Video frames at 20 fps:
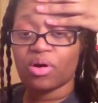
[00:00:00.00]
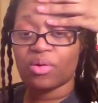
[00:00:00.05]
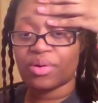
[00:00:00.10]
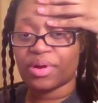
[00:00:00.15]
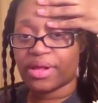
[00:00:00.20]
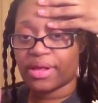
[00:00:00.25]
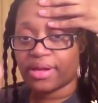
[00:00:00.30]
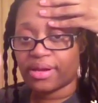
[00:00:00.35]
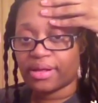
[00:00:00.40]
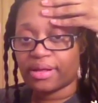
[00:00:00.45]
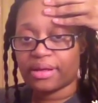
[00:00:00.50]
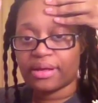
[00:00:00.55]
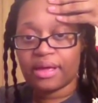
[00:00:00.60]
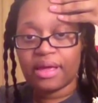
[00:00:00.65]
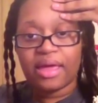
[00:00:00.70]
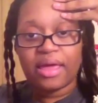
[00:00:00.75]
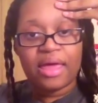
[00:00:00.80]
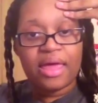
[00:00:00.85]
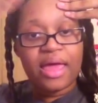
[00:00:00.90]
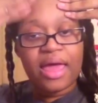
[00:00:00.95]
up with a headache.
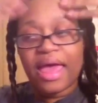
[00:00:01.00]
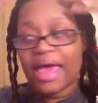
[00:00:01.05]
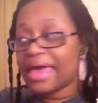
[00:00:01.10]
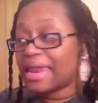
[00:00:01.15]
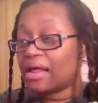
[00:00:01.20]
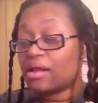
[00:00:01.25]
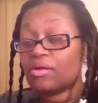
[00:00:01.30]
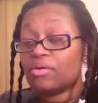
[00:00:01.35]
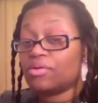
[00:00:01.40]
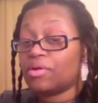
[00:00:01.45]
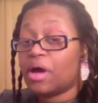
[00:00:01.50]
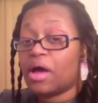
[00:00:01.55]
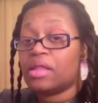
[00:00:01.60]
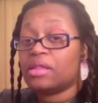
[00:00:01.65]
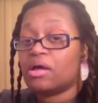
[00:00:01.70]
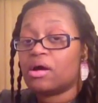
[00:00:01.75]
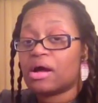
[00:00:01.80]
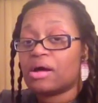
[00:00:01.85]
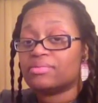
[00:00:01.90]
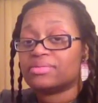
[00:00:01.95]
And I don't know how
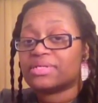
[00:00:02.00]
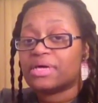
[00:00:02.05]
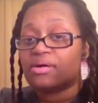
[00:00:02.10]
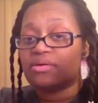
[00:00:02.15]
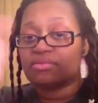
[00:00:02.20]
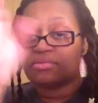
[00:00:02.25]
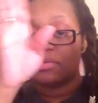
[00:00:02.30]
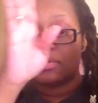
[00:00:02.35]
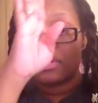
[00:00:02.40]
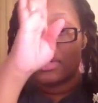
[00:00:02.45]
long I was out.